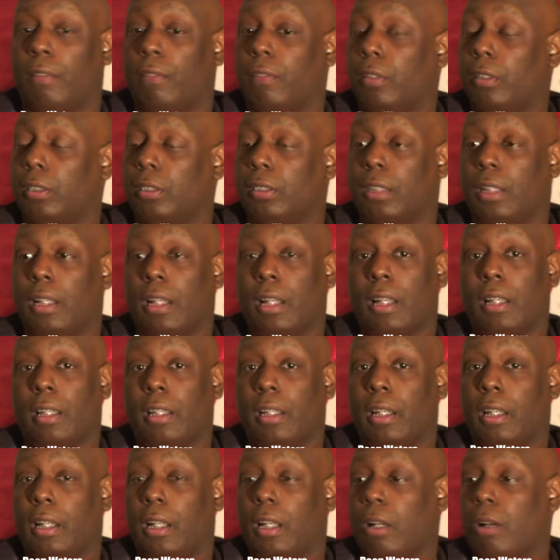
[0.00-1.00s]
First thing I
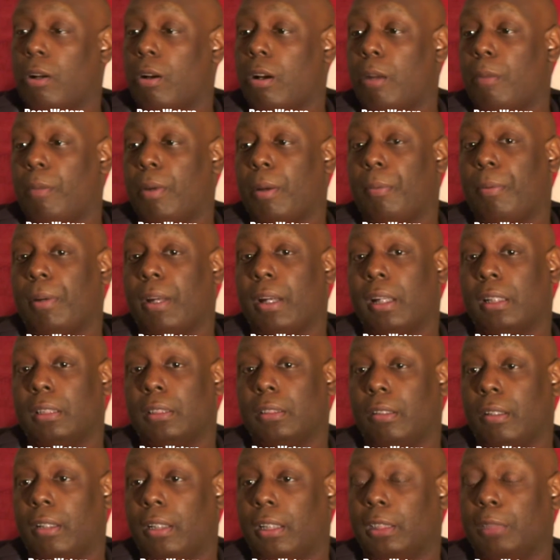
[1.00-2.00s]
did, I called my
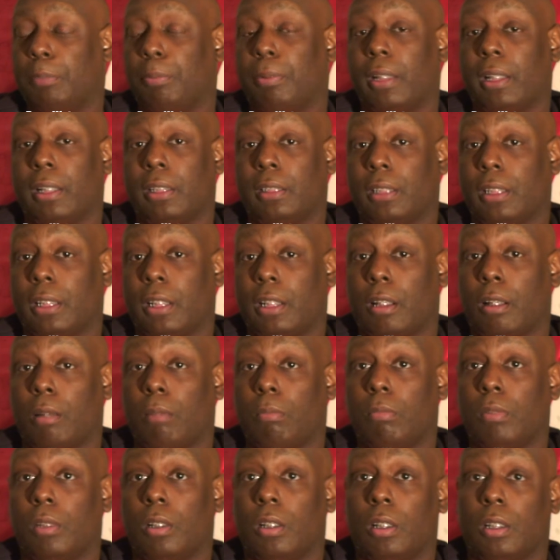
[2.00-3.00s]
pastor and explained to him
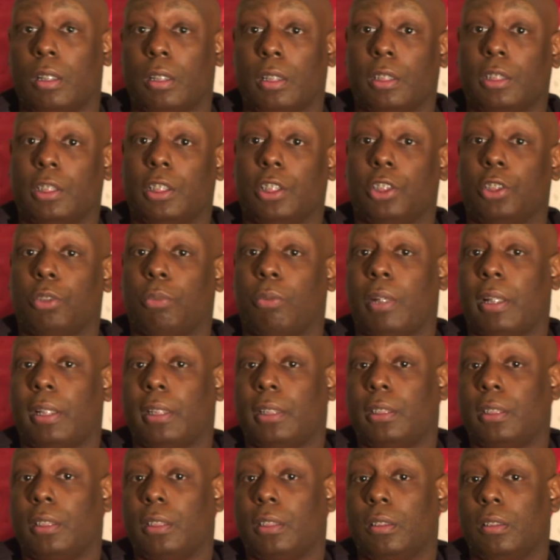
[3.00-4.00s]
the
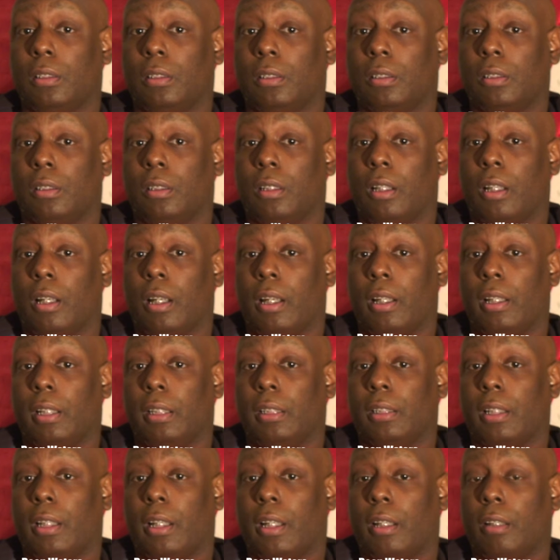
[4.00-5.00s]
situation.
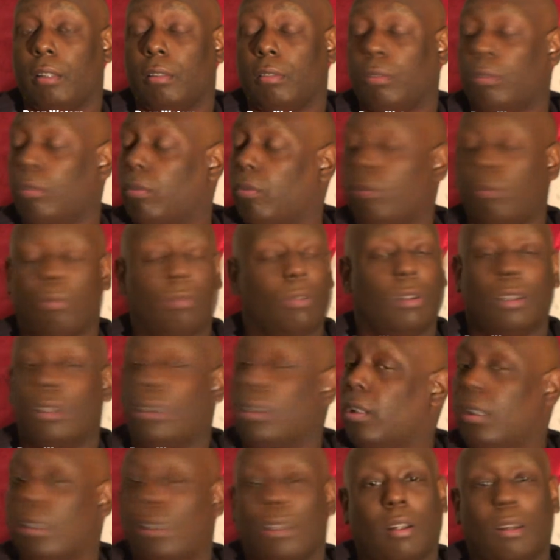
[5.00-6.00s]
So
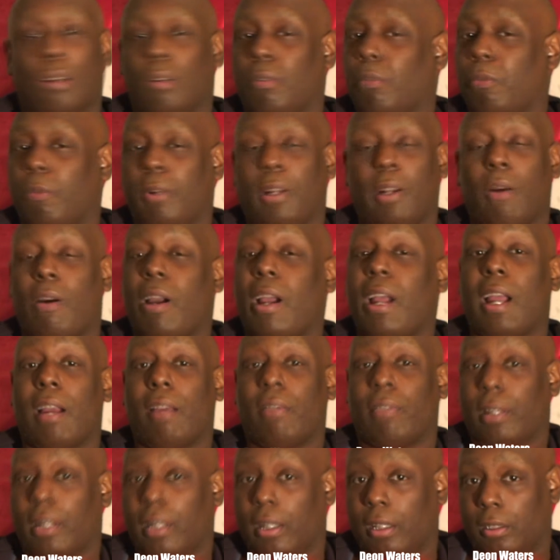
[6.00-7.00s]
we don't
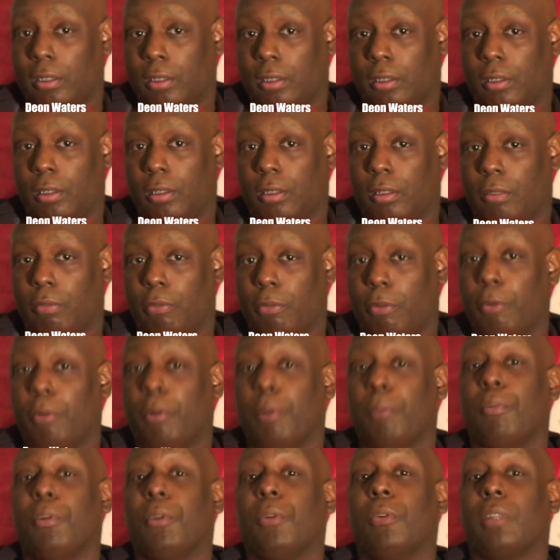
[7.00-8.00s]
have cancer.
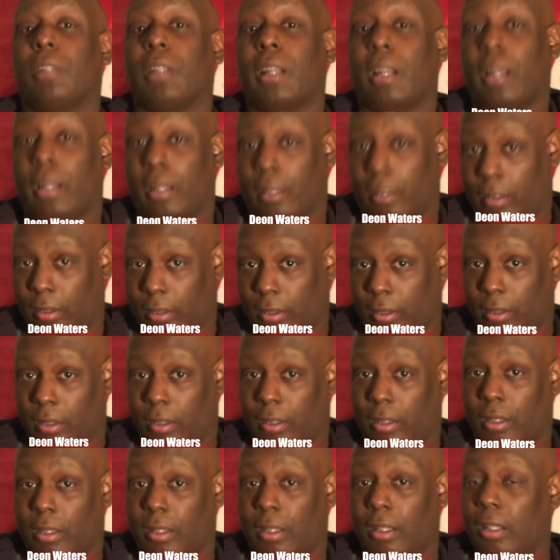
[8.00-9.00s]
We rebuked that.
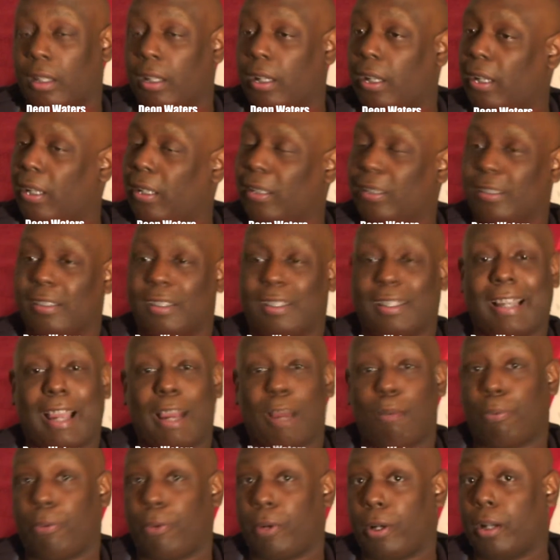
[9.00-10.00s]
God
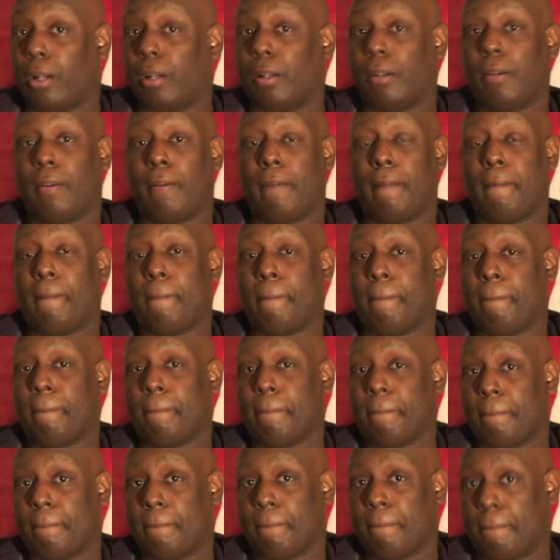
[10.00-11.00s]
got prayer.
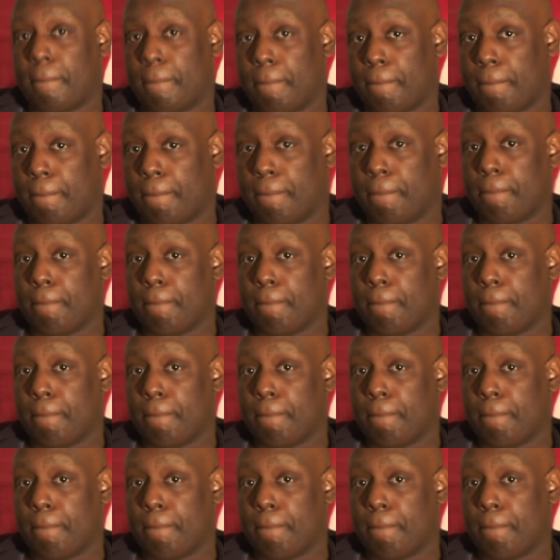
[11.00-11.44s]
Amen.